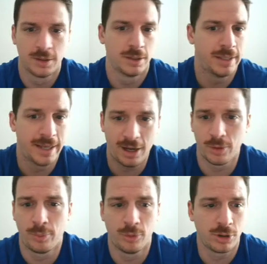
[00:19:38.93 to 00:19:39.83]
Now the
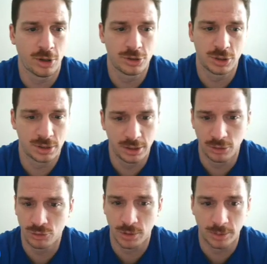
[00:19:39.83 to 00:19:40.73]
point guard's just still
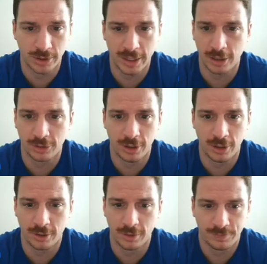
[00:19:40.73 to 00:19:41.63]
dribbling out
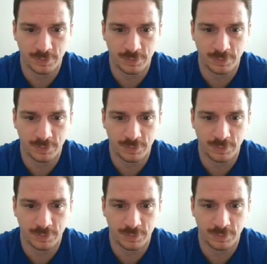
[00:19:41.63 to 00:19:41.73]
there